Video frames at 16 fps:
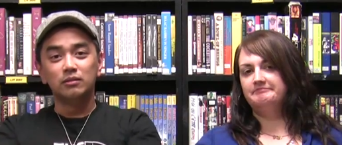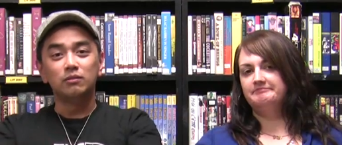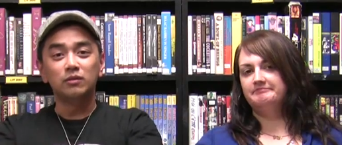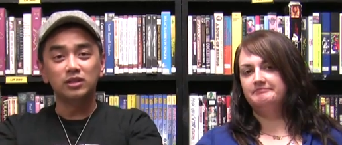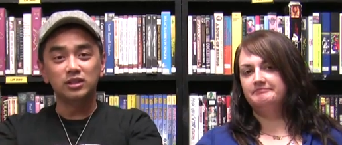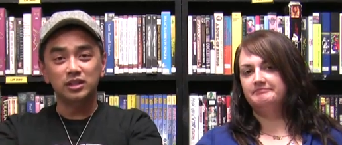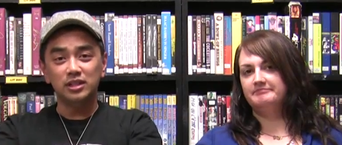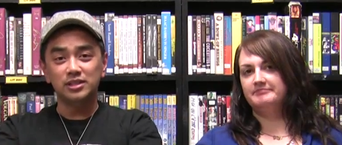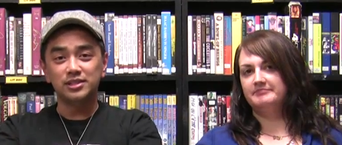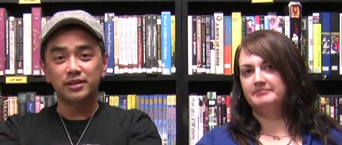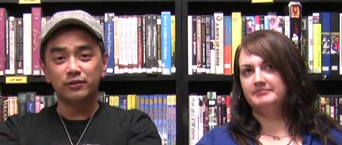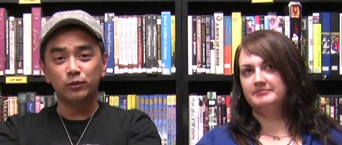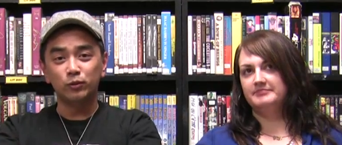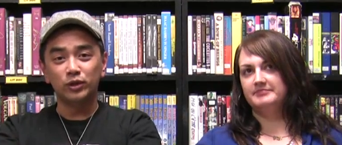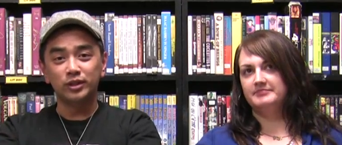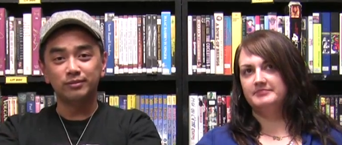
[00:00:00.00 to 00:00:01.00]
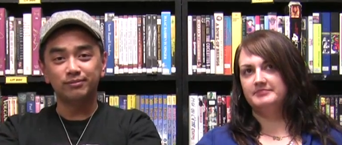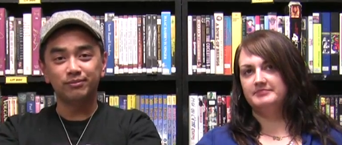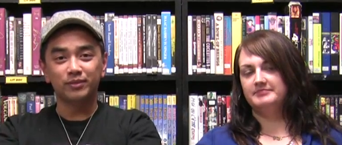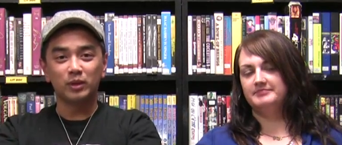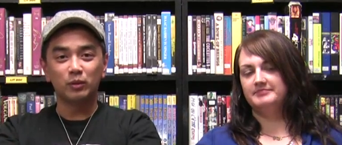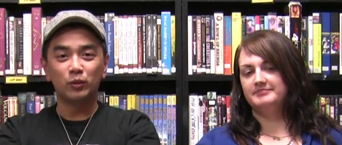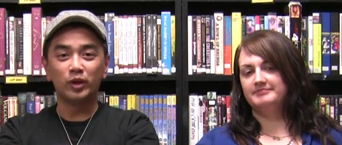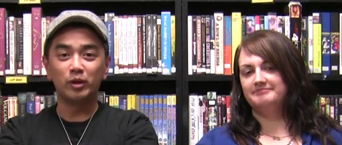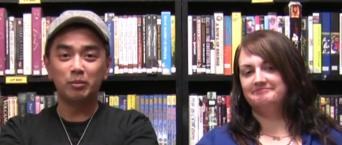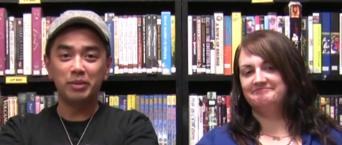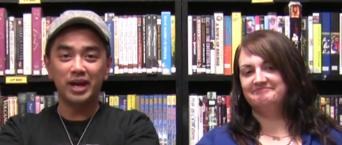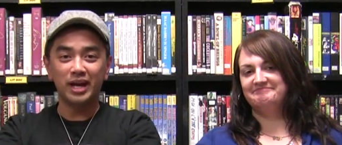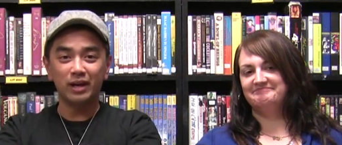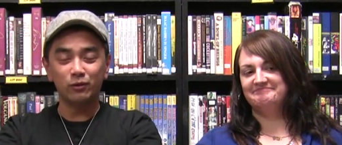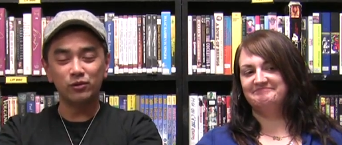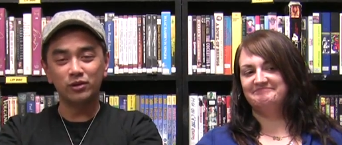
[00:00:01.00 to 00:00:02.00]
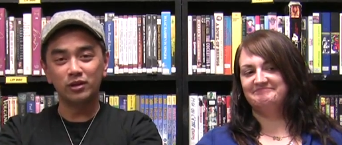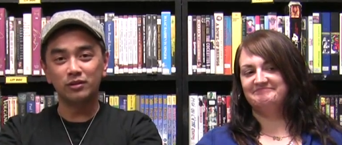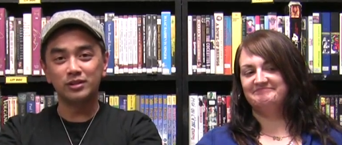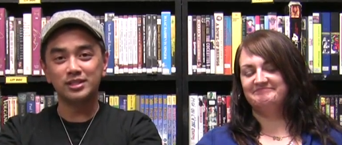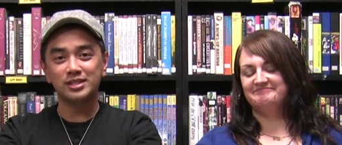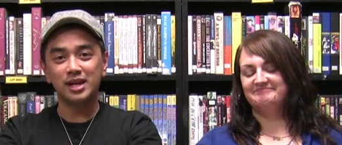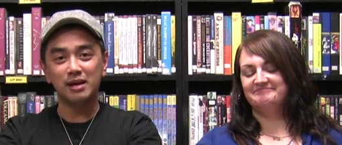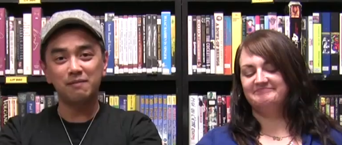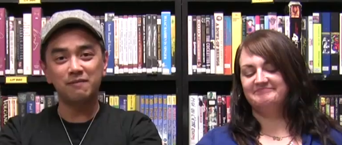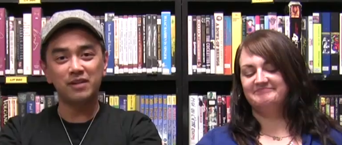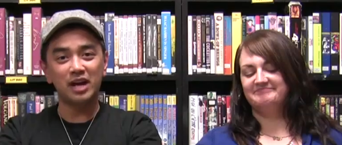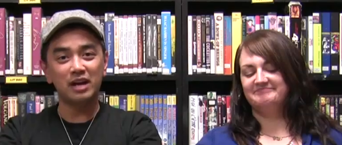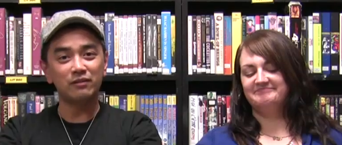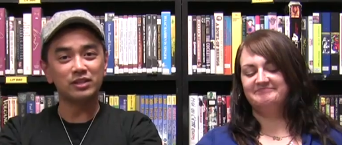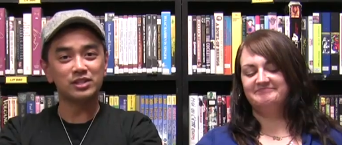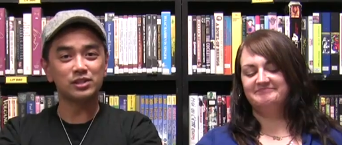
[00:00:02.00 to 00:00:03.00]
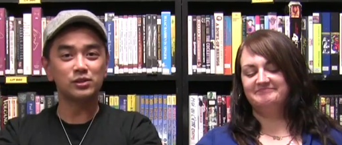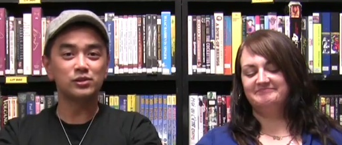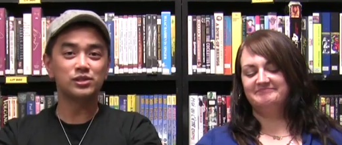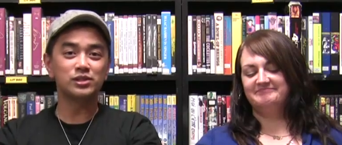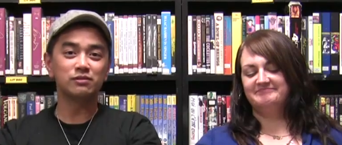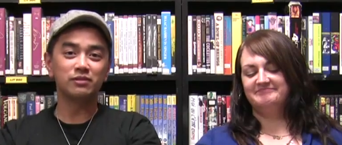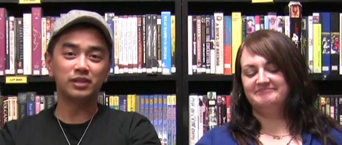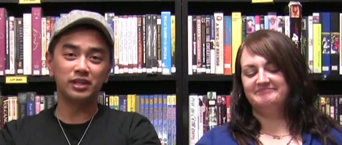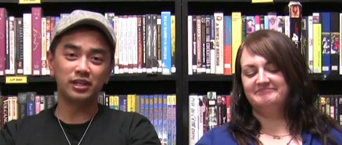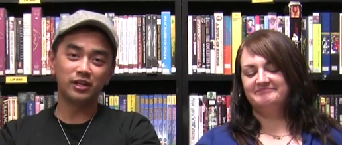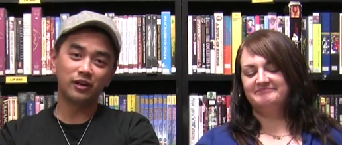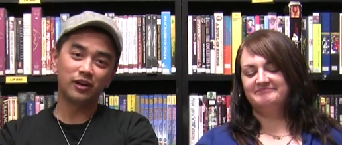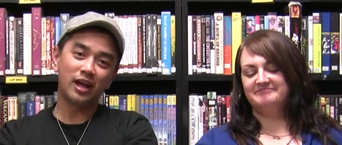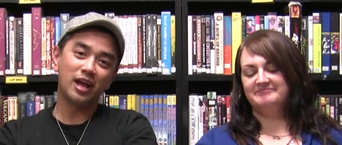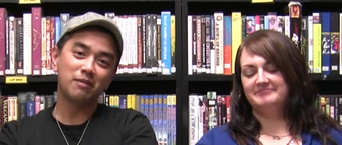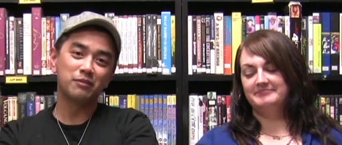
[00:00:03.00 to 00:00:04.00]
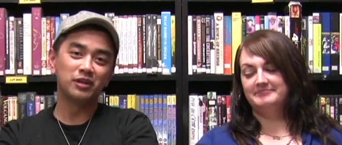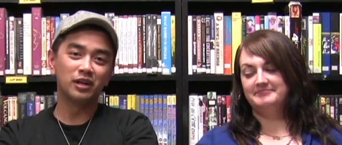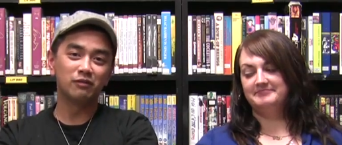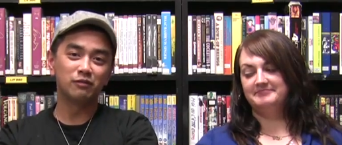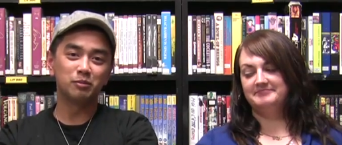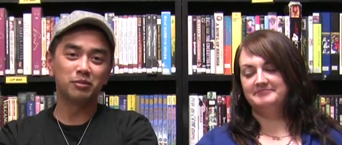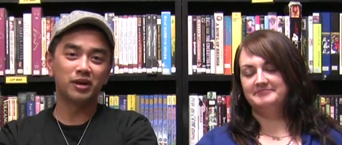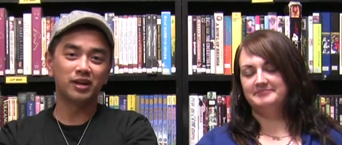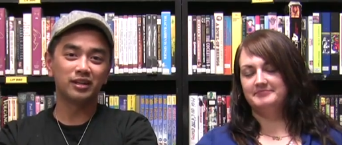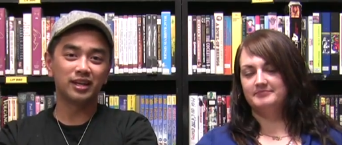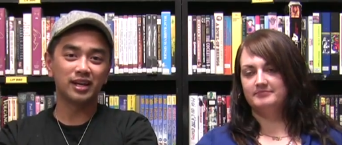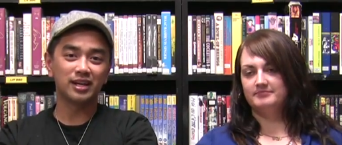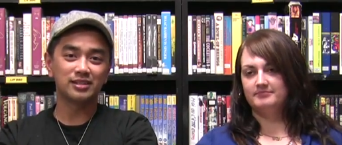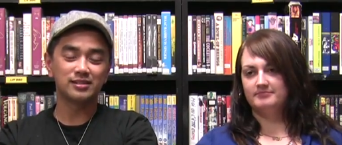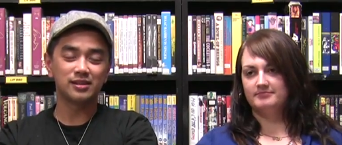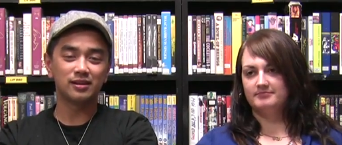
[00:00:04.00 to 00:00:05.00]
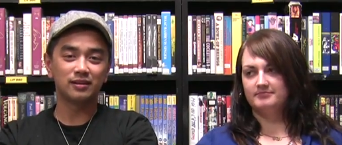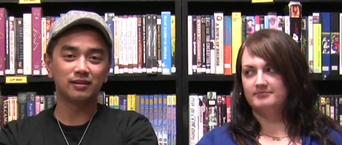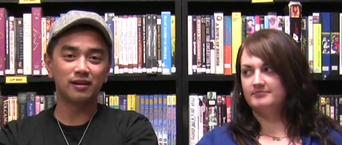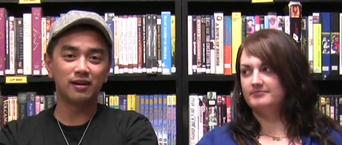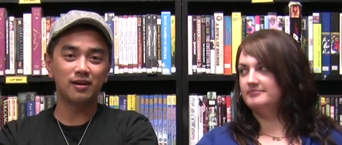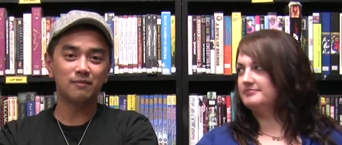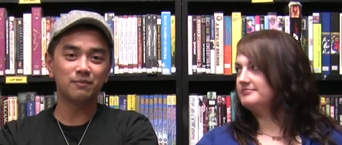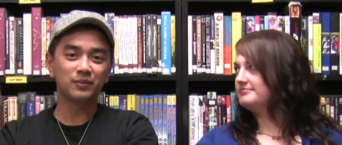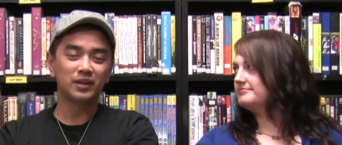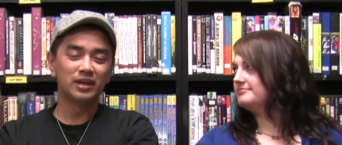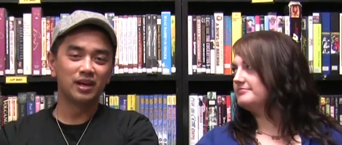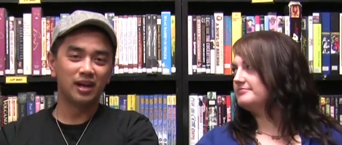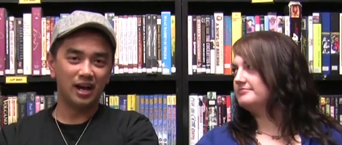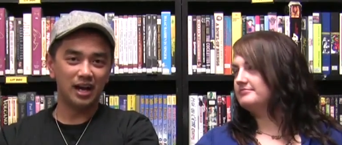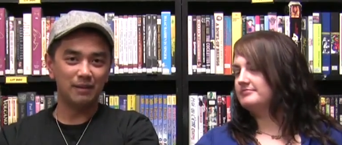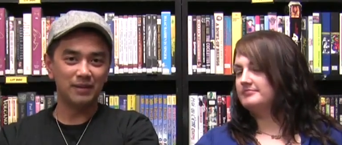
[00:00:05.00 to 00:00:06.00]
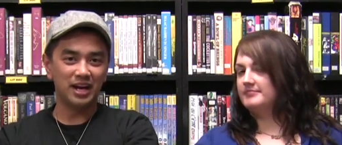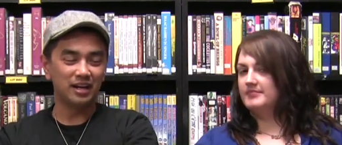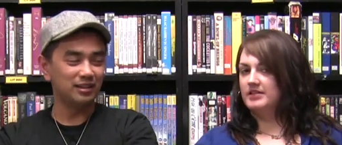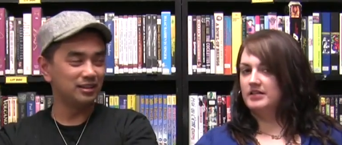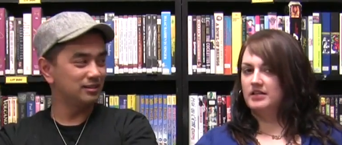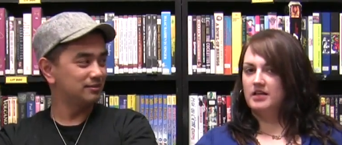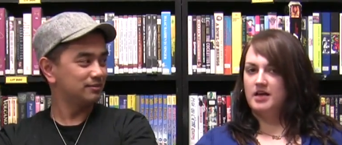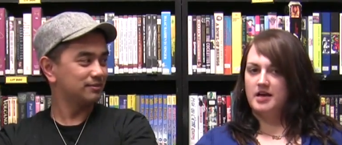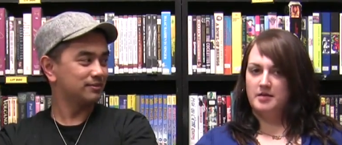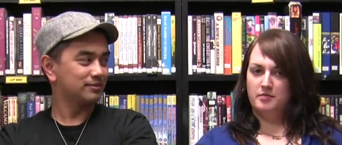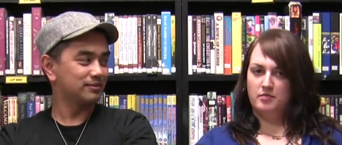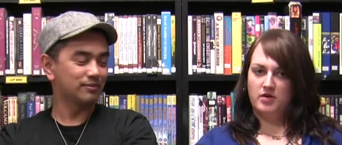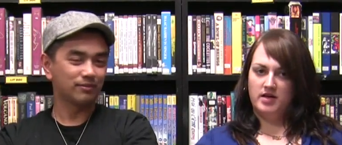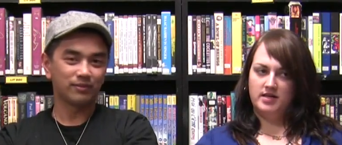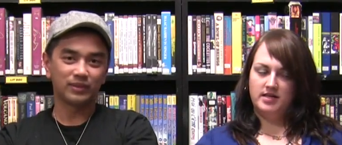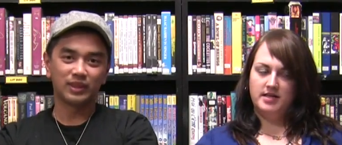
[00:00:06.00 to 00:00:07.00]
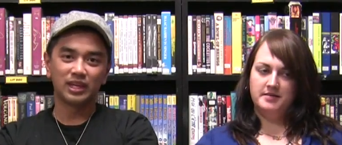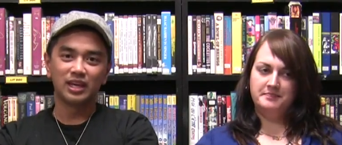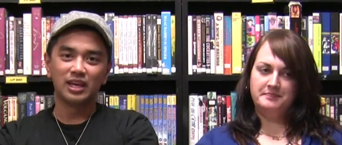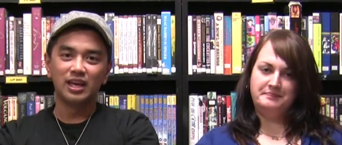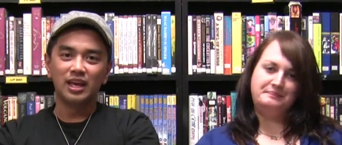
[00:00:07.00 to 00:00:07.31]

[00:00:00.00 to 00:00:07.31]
Speaker 1: What it is, everyone. We are back with another top five exclusive here at MacGuffinPodcast.com. I'm Allen. I'm Brandi.